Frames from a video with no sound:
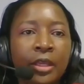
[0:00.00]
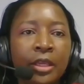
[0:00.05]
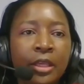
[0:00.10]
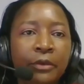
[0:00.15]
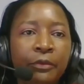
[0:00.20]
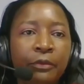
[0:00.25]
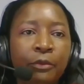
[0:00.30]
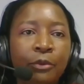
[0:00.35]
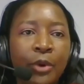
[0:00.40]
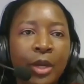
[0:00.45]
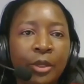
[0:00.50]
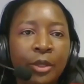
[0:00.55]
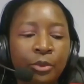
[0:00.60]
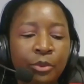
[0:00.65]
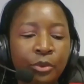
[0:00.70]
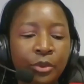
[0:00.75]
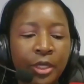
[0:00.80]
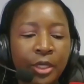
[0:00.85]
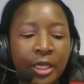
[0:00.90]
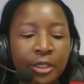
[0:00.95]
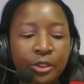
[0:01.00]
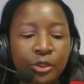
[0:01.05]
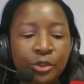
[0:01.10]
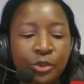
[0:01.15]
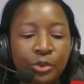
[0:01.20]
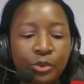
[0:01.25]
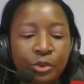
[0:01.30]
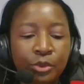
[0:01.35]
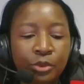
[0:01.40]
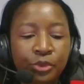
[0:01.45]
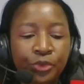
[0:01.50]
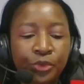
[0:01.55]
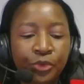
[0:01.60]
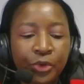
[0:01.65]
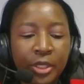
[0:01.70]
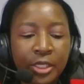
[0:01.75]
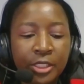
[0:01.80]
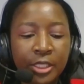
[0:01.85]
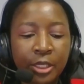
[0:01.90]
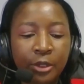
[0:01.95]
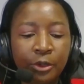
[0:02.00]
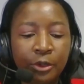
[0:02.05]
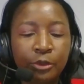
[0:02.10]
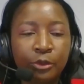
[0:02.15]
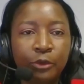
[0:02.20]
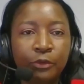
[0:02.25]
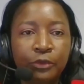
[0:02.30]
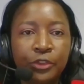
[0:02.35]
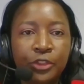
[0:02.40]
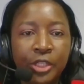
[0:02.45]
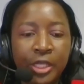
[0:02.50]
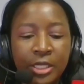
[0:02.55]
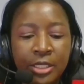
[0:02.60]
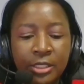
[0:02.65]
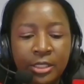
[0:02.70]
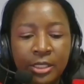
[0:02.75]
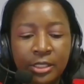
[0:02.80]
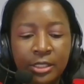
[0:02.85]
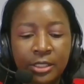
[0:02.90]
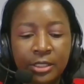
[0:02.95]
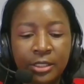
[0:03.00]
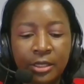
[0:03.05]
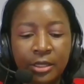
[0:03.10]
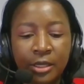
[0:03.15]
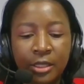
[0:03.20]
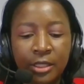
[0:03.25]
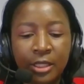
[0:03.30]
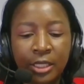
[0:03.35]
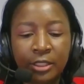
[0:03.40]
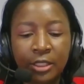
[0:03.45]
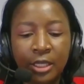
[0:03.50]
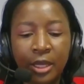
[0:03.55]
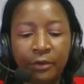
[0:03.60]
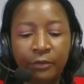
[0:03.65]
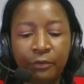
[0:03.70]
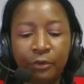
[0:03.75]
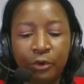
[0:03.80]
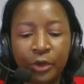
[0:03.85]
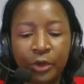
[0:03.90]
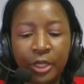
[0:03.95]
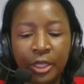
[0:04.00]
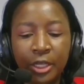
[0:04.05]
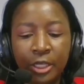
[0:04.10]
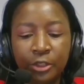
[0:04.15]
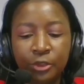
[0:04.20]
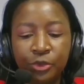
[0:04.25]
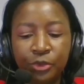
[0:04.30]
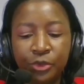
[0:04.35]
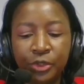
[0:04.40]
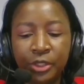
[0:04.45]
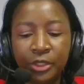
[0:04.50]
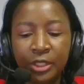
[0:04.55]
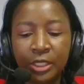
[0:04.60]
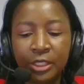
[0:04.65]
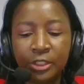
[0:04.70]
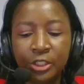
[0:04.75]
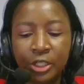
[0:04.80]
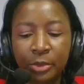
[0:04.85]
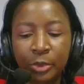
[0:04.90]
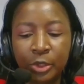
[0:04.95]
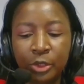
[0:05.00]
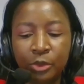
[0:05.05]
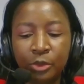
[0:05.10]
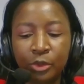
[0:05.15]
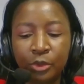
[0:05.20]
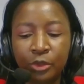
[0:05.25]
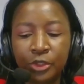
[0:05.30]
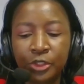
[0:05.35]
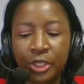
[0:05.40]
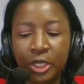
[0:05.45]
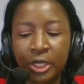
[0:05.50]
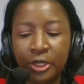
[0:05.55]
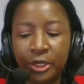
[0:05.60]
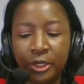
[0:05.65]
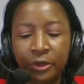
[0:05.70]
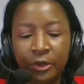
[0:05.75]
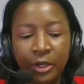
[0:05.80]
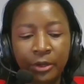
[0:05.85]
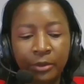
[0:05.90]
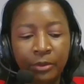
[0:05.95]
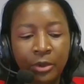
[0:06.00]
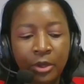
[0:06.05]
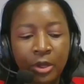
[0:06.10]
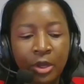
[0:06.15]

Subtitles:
If one would like to trace a lot of changes that have occurred during the German colonial era,